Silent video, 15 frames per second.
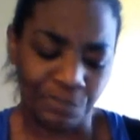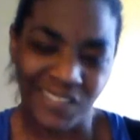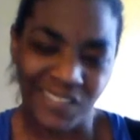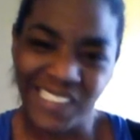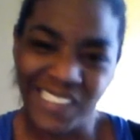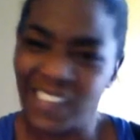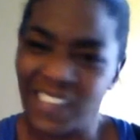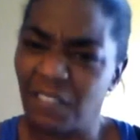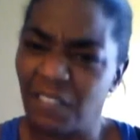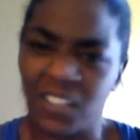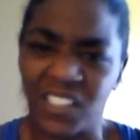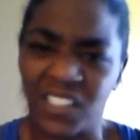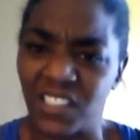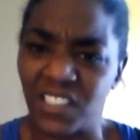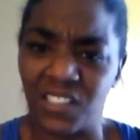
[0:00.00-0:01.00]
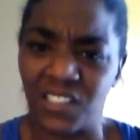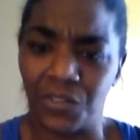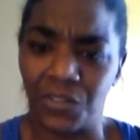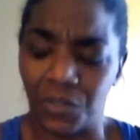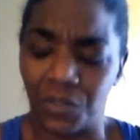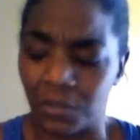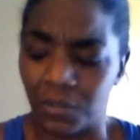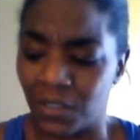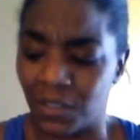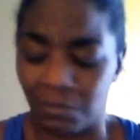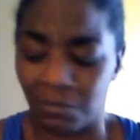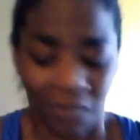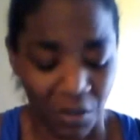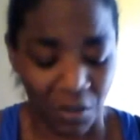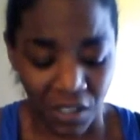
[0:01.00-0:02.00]
Just not feeling good. You know what I mean? I'm
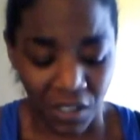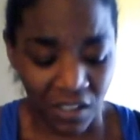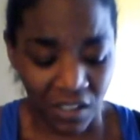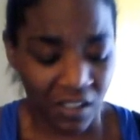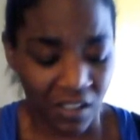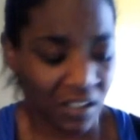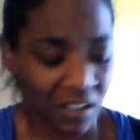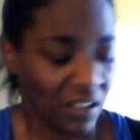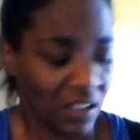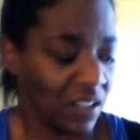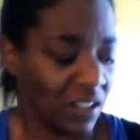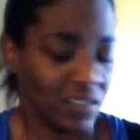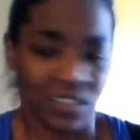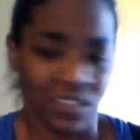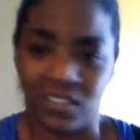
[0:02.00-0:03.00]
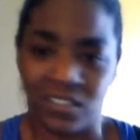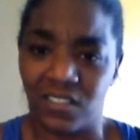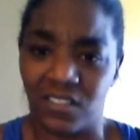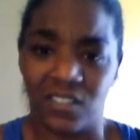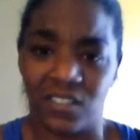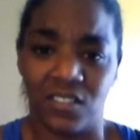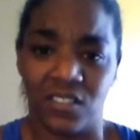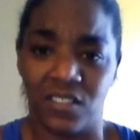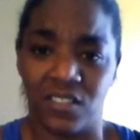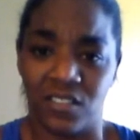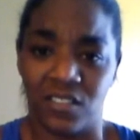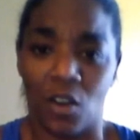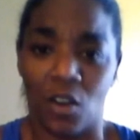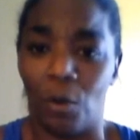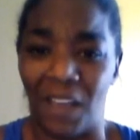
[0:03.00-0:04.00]
bloated. It's just
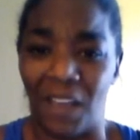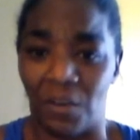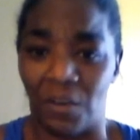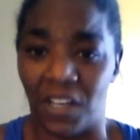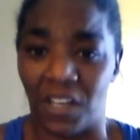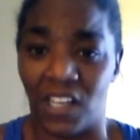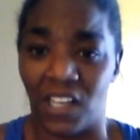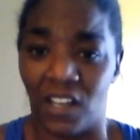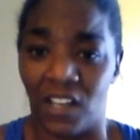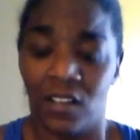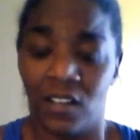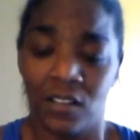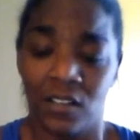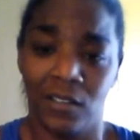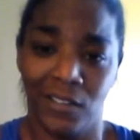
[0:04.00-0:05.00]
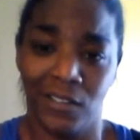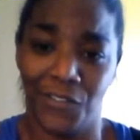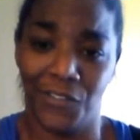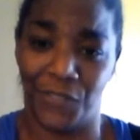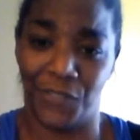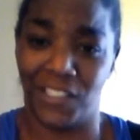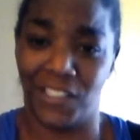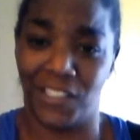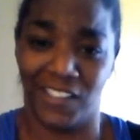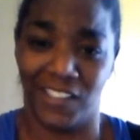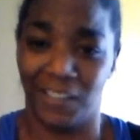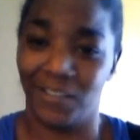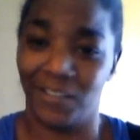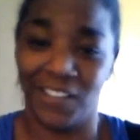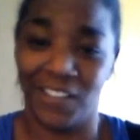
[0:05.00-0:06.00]
all bad right now. Physically,
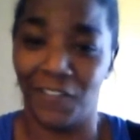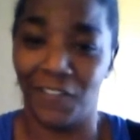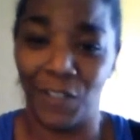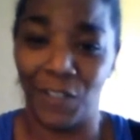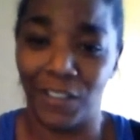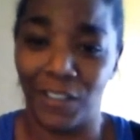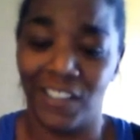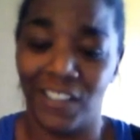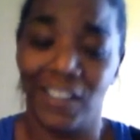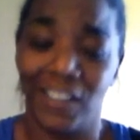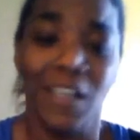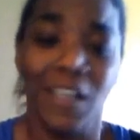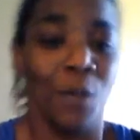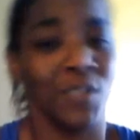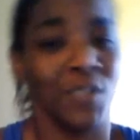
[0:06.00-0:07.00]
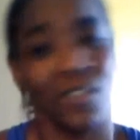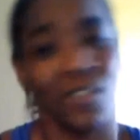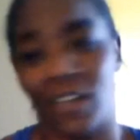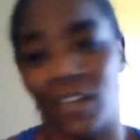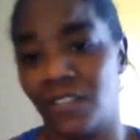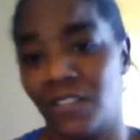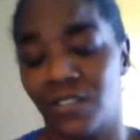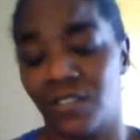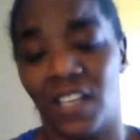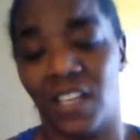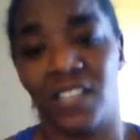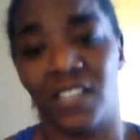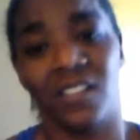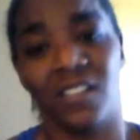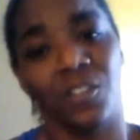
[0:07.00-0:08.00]
I'm just not feeling good. I'm still
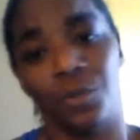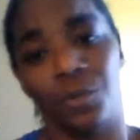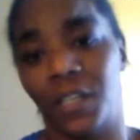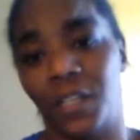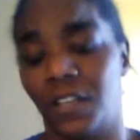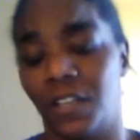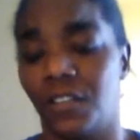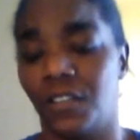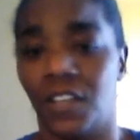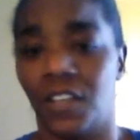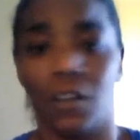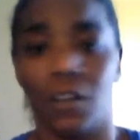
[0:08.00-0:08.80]
exercising a little bit here and there.